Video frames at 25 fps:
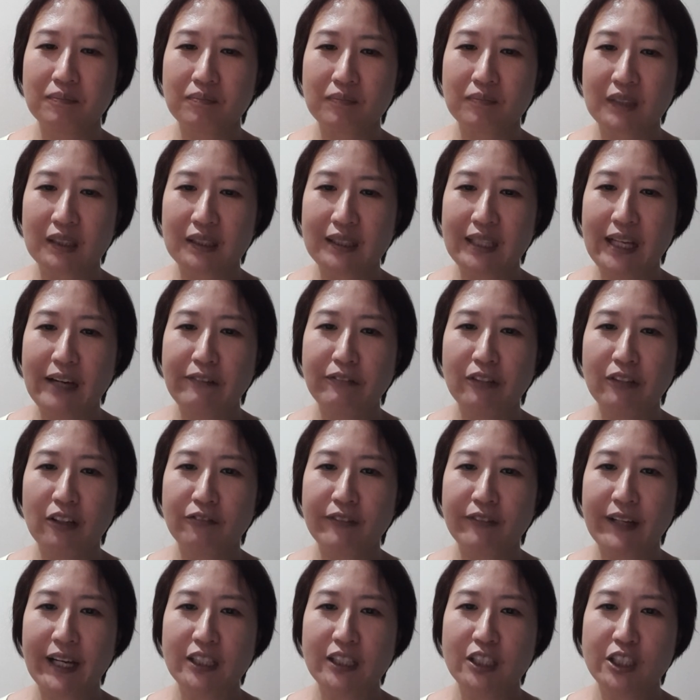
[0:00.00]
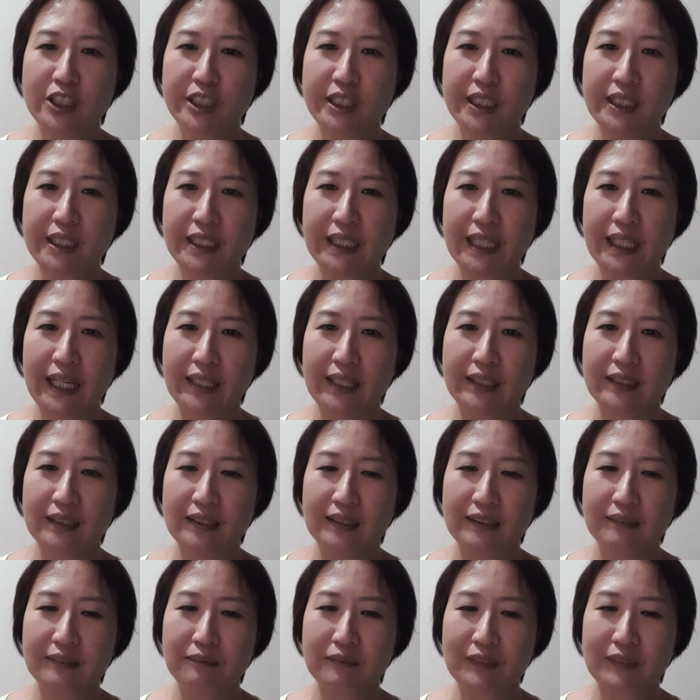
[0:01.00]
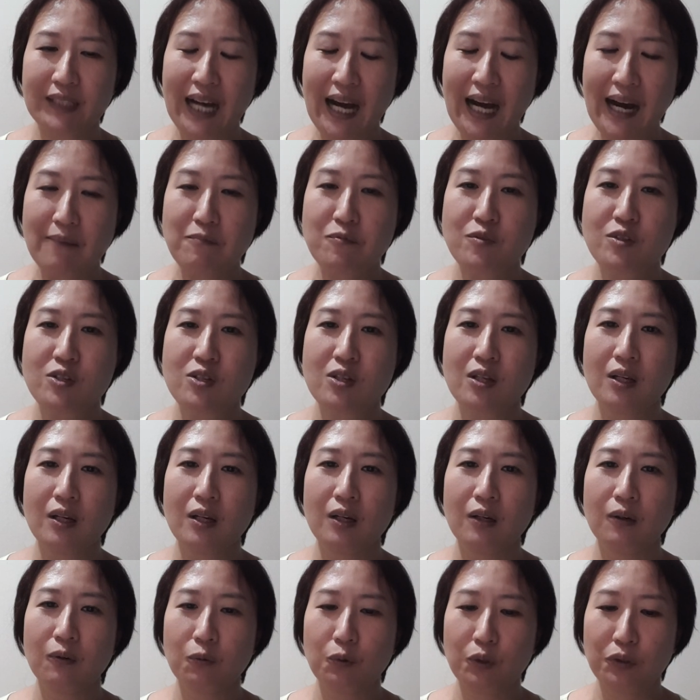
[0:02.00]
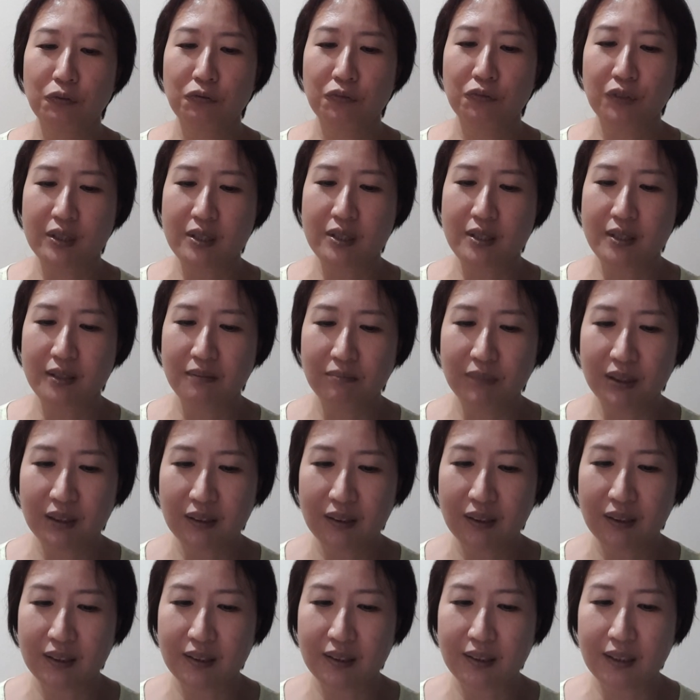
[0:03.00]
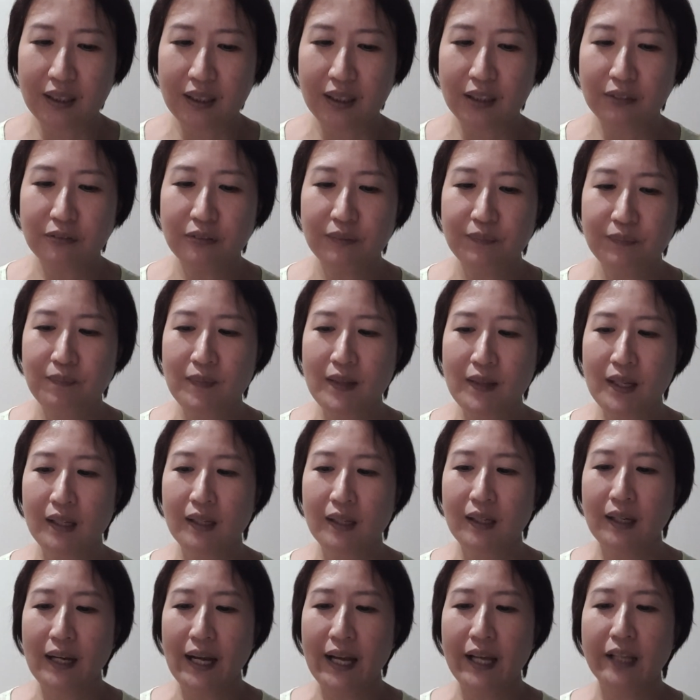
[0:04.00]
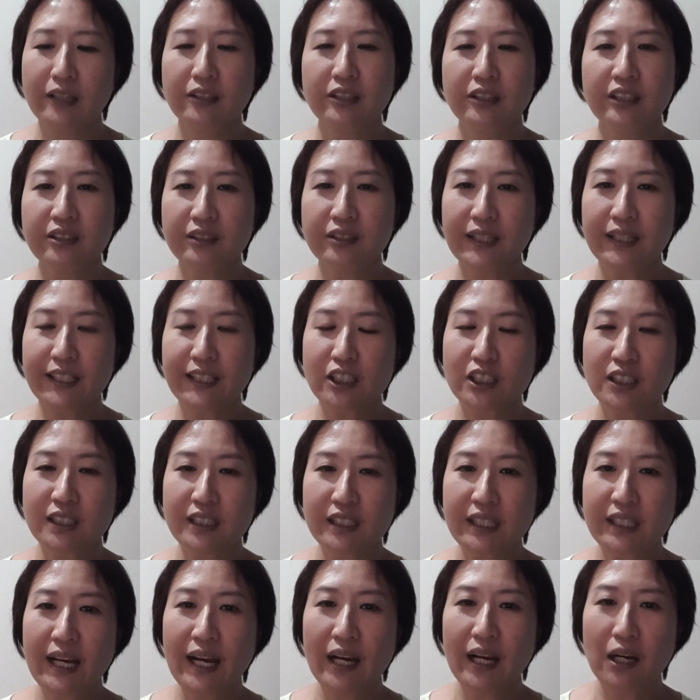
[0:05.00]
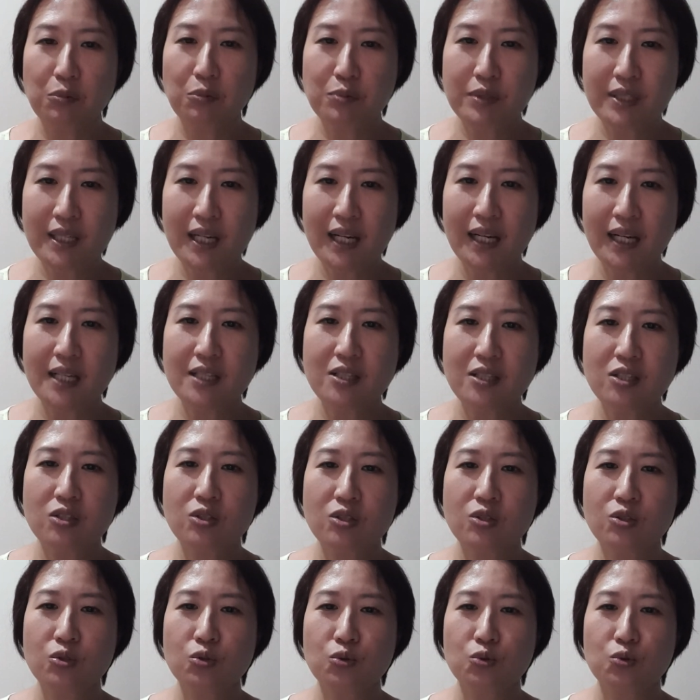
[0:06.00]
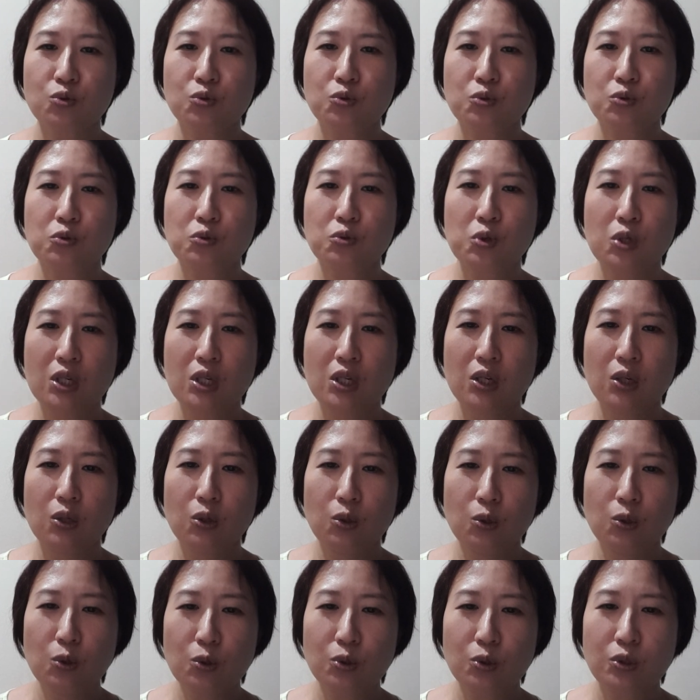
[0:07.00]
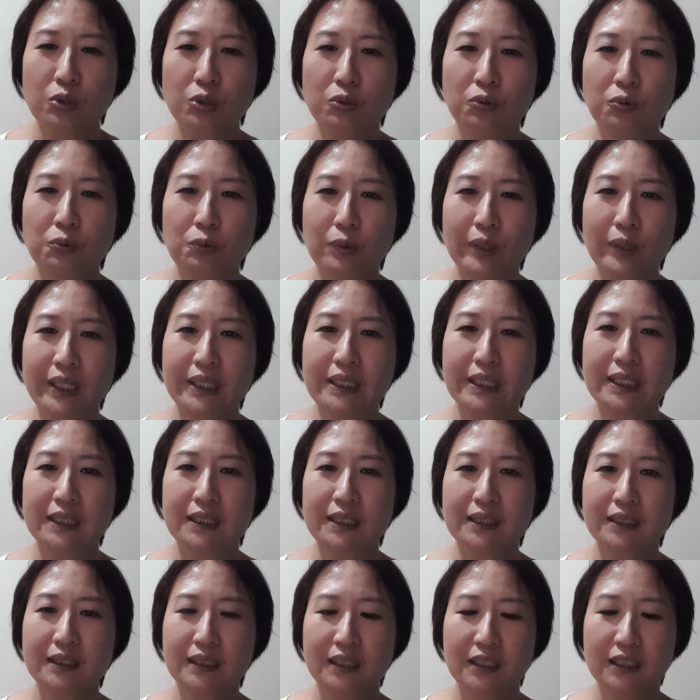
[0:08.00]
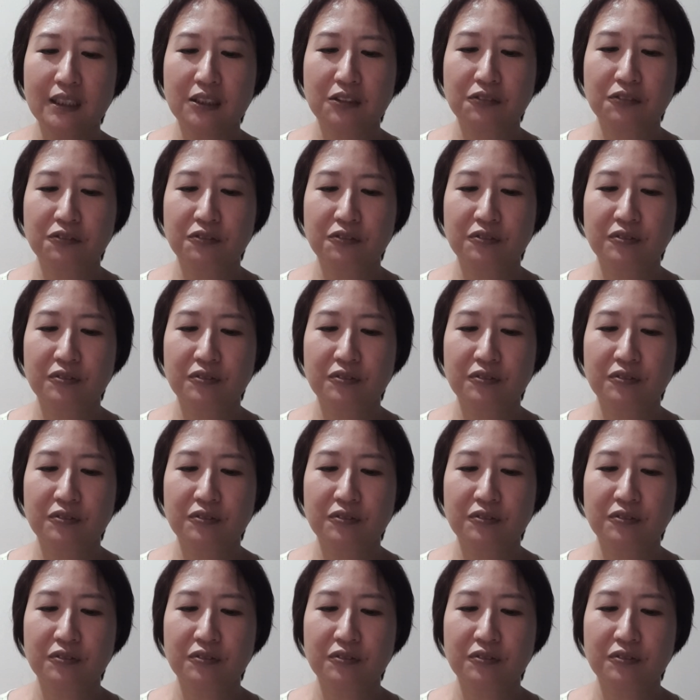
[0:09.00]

the level of energy that comes with the symbol itself, and it actually helps us to look whether if